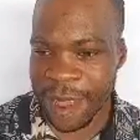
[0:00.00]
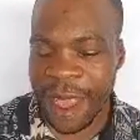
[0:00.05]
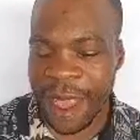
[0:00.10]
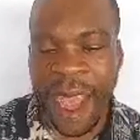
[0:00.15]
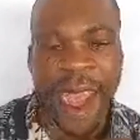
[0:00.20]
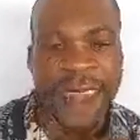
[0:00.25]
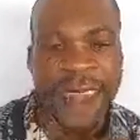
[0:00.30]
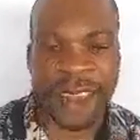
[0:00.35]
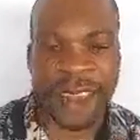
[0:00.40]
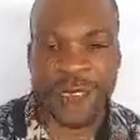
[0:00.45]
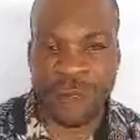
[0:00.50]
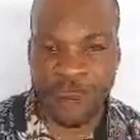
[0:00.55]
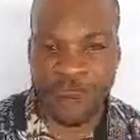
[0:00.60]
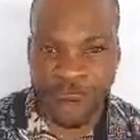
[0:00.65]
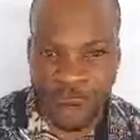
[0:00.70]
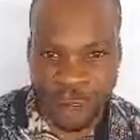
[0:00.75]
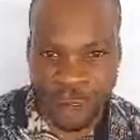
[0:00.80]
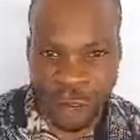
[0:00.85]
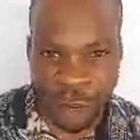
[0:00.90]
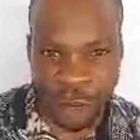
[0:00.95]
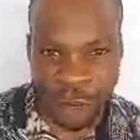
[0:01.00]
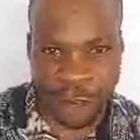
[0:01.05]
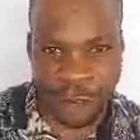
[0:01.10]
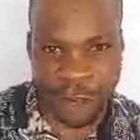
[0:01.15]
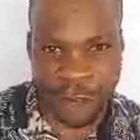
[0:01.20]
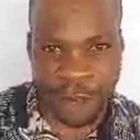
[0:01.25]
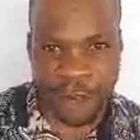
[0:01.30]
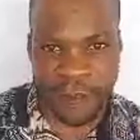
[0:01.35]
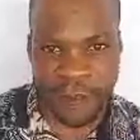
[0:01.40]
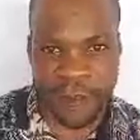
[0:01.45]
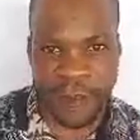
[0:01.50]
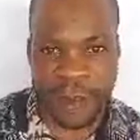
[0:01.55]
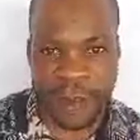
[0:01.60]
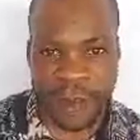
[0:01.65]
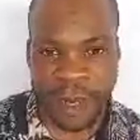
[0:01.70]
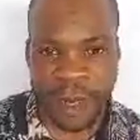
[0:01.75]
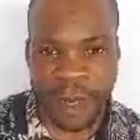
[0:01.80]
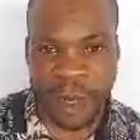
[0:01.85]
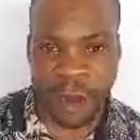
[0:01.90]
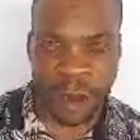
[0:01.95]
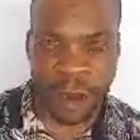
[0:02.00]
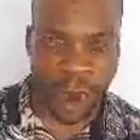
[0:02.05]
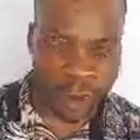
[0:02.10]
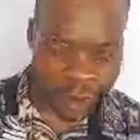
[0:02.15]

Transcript: as a solution. All right,